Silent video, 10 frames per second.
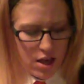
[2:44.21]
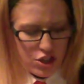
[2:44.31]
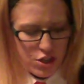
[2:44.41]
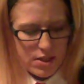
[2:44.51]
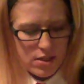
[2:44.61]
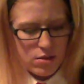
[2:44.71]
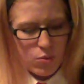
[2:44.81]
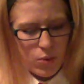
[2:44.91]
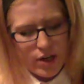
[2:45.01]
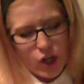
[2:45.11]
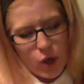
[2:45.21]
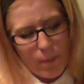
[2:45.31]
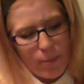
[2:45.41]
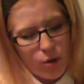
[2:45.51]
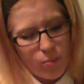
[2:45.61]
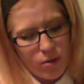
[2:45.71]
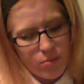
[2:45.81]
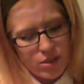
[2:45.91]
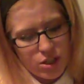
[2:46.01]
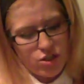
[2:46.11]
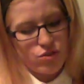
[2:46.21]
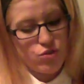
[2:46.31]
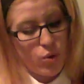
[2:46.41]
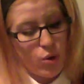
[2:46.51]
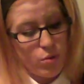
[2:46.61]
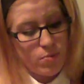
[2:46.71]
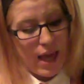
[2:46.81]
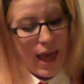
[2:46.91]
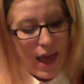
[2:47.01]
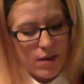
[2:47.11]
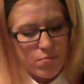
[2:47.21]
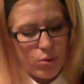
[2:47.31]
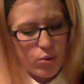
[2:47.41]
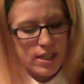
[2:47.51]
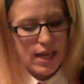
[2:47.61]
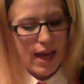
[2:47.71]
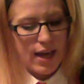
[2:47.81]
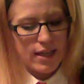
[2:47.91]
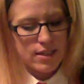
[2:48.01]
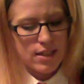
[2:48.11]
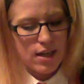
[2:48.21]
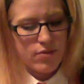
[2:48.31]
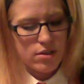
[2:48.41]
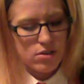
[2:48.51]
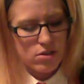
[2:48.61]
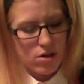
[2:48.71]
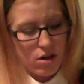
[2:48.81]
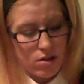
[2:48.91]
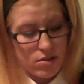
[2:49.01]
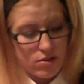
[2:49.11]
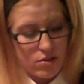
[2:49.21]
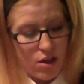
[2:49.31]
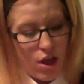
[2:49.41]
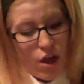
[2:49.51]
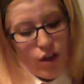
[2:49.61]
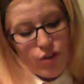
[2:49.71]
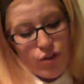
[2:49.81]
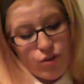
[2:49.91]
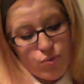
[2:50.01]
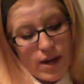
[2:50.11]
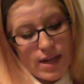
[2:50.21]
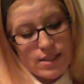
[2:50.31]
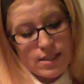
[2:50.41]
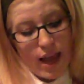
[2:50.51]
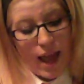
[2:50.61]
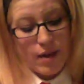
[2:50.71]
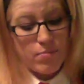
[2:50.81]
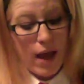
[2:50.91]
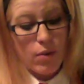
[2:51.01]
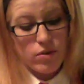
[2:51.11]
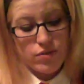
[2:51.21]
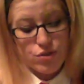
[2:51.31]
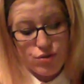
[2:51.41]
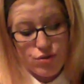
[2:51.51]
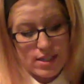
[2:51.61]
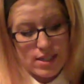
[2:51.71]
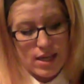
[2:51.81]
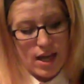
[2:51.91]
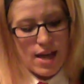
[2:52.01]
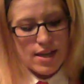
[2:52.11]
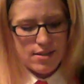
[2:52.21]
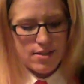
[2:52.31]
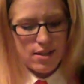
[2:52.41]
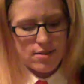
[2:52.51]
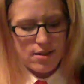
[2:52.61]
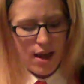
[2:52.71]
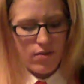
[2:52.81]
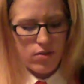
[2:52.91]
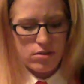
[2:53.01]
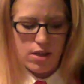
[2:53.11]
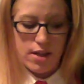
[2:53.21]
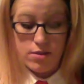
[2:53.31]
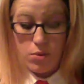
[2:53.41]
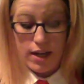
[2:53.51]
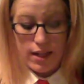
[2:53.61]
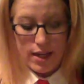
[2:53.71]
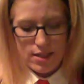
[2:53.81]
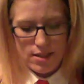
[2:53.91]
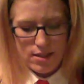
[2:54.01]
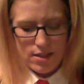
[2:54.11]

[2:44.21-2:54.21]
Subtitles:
She was still wearing her purple magician's robe and pointy hat covered in stars. "The great and powerful Trixie doesn't have all day, Twilight."